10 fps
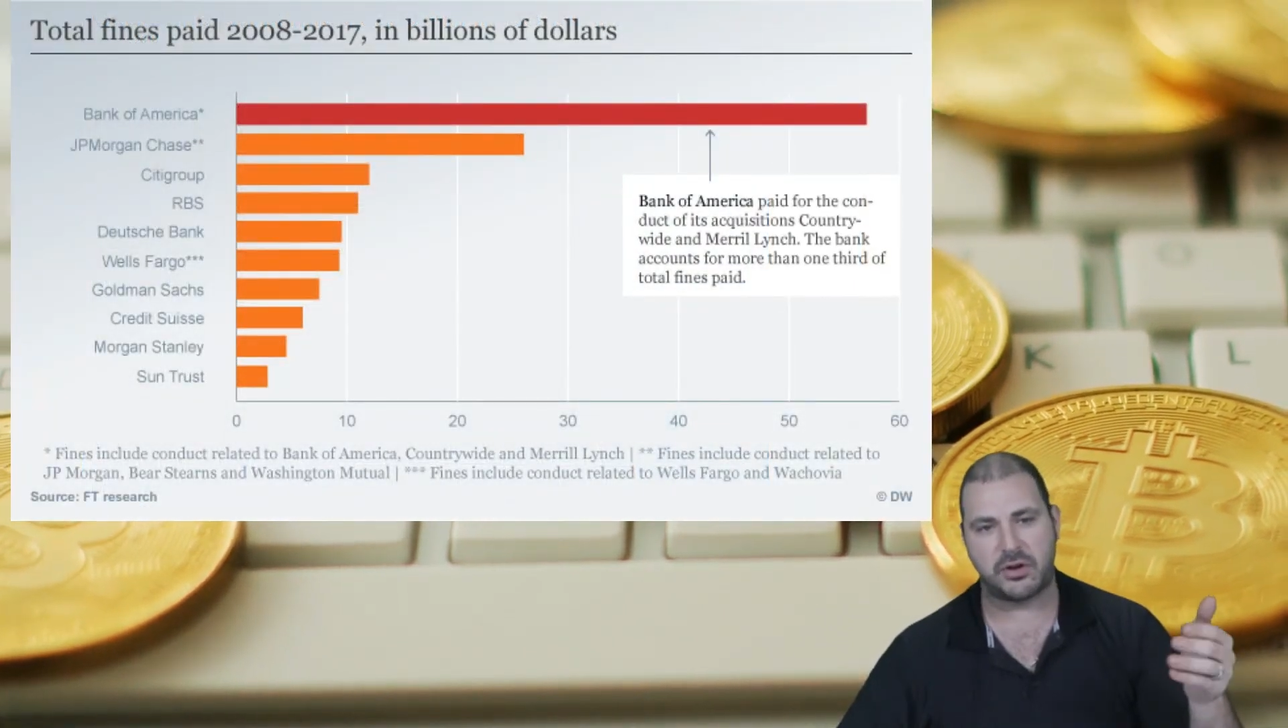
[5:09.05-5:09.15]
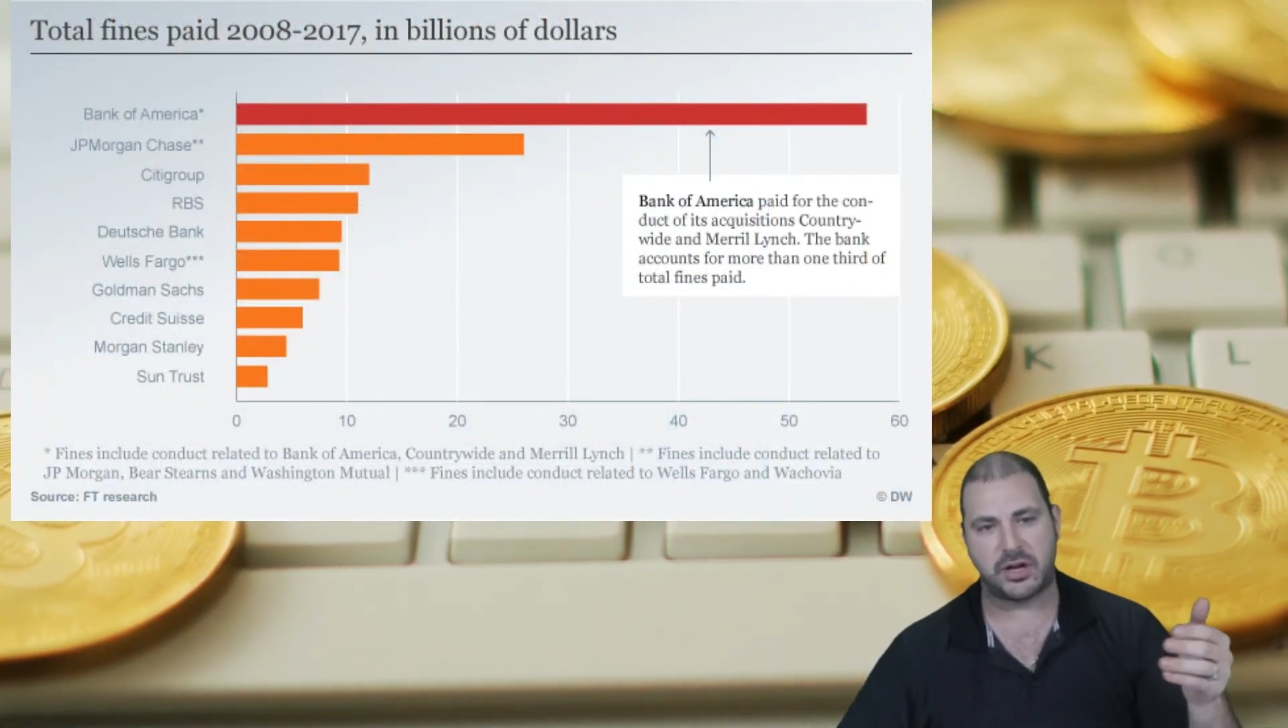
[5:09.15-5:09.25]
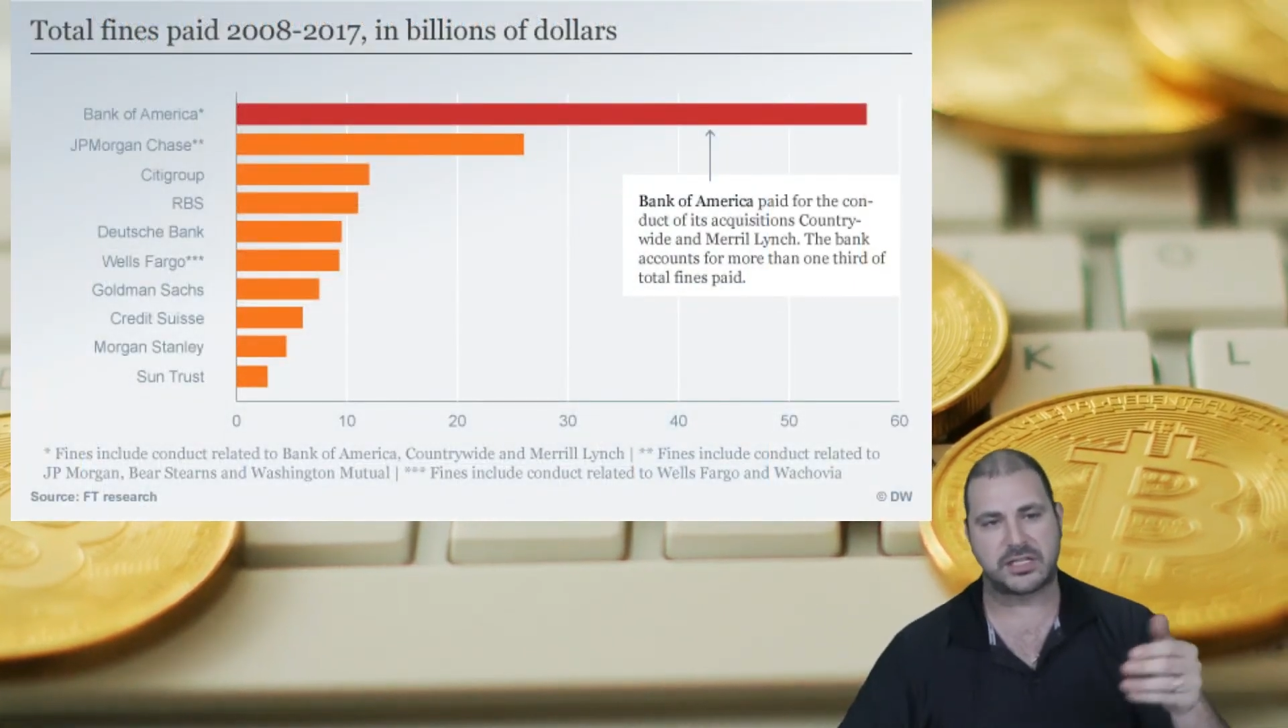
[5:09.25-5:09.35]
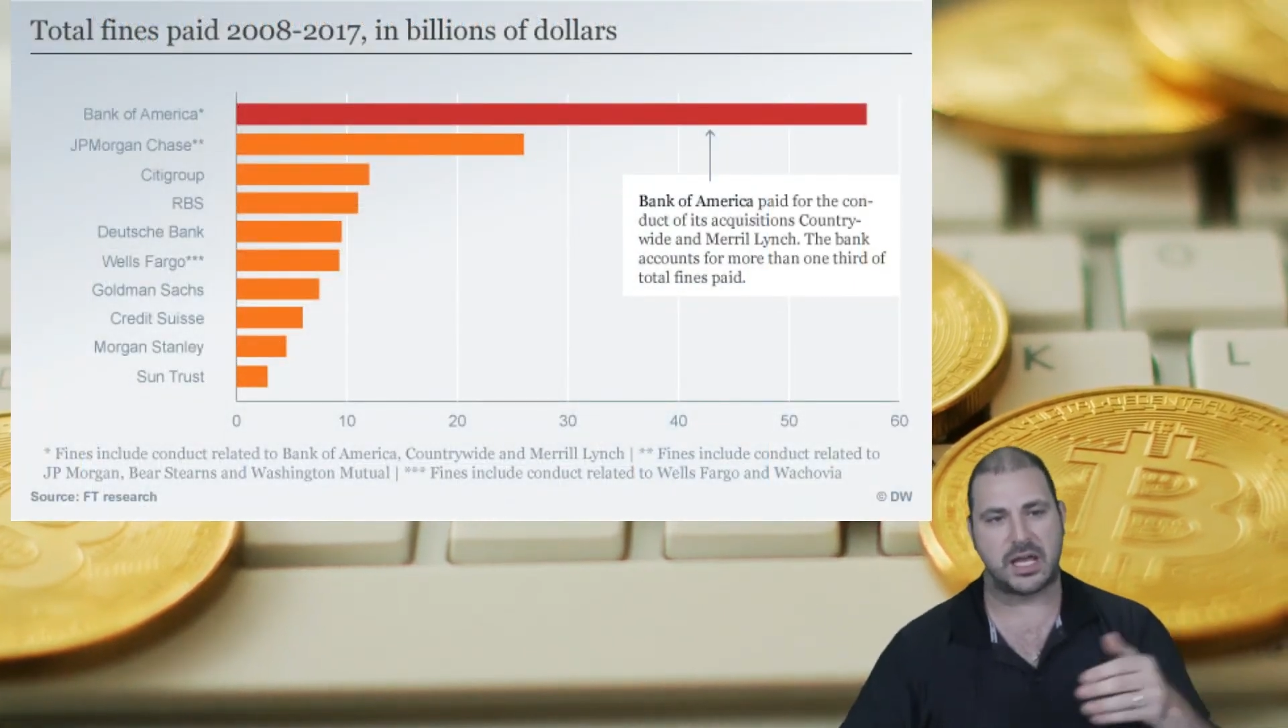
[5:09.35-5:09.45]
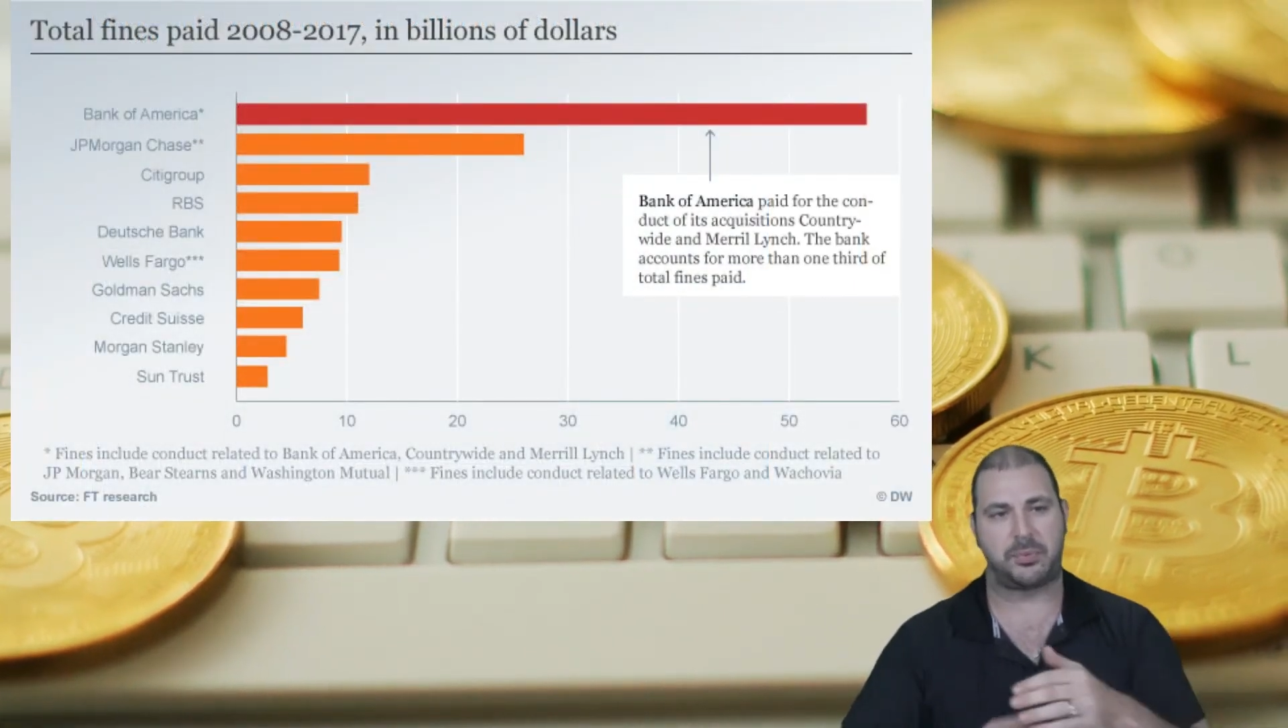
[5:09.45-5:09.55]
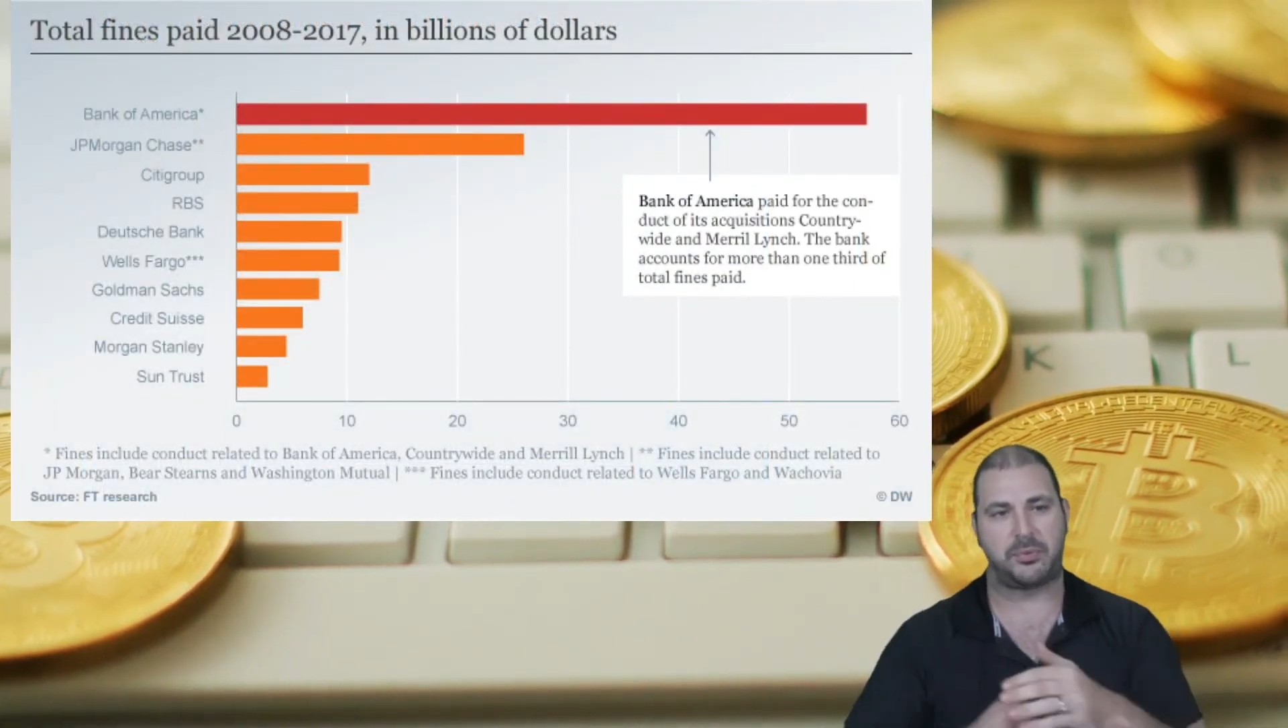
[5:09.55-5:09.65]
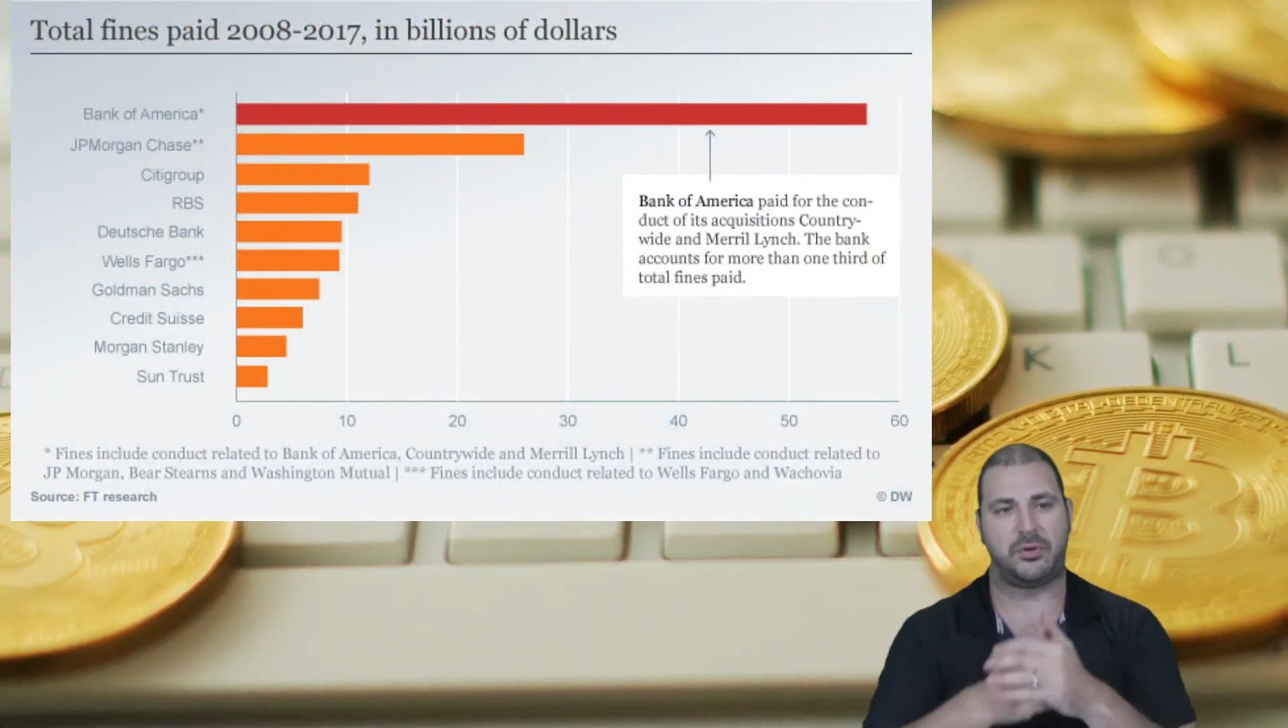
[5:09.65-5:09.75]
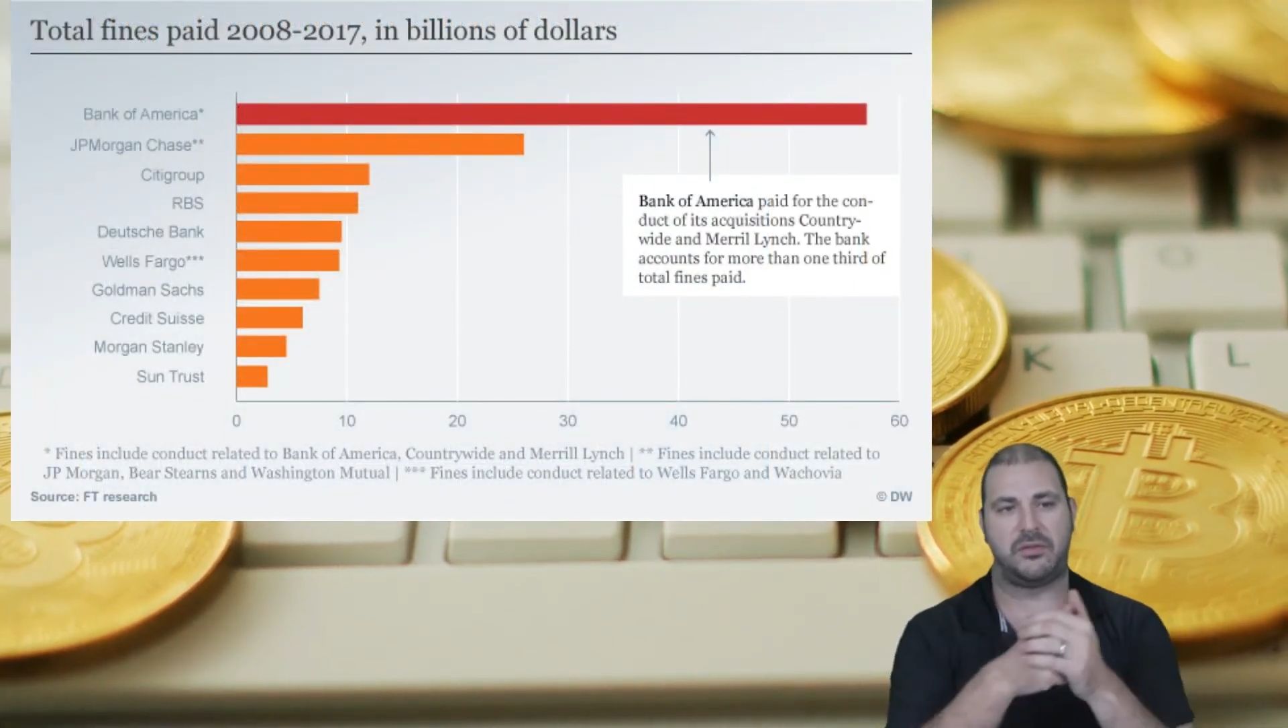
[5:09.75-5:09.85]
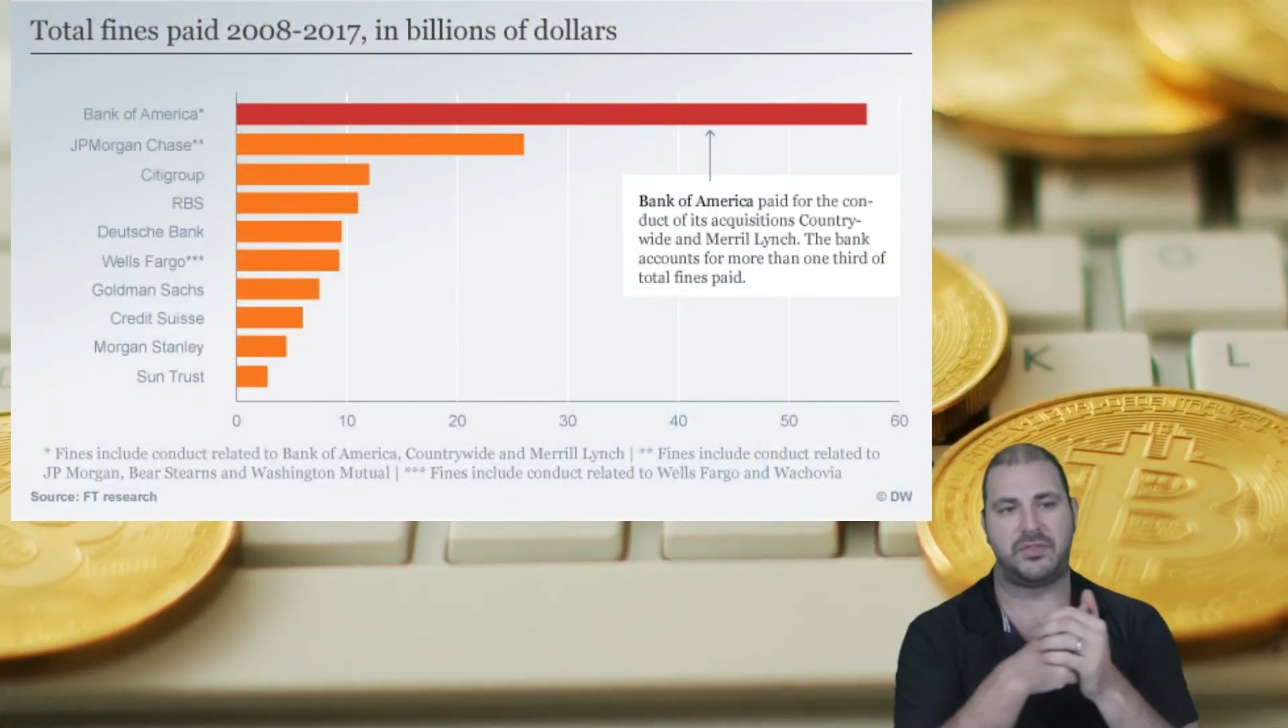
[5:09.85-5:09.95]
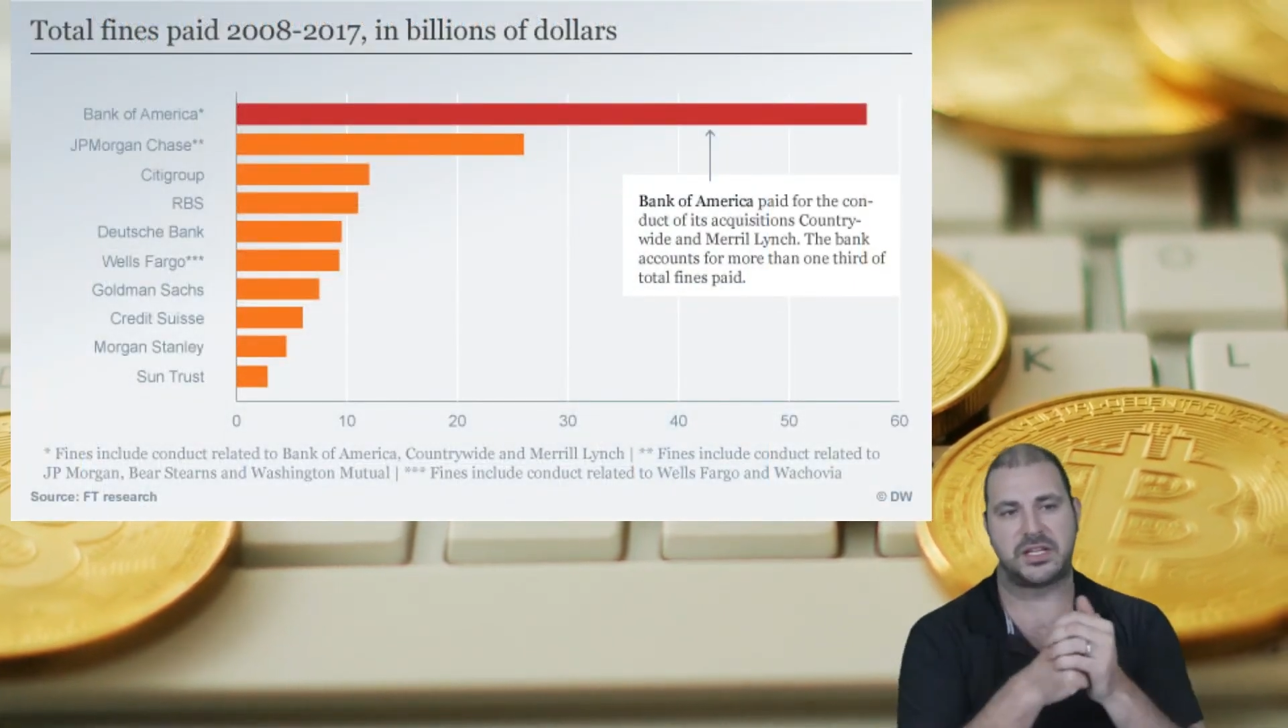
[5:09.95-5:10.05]
example
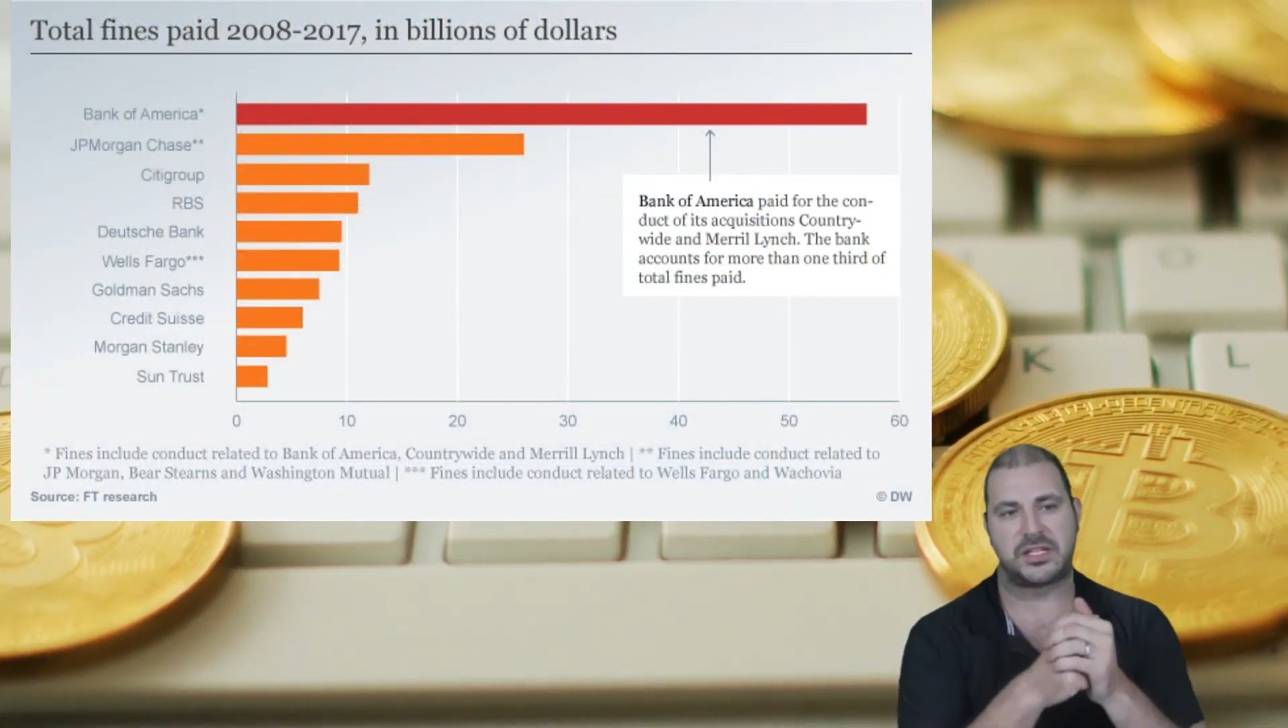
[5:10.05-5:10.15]
of this.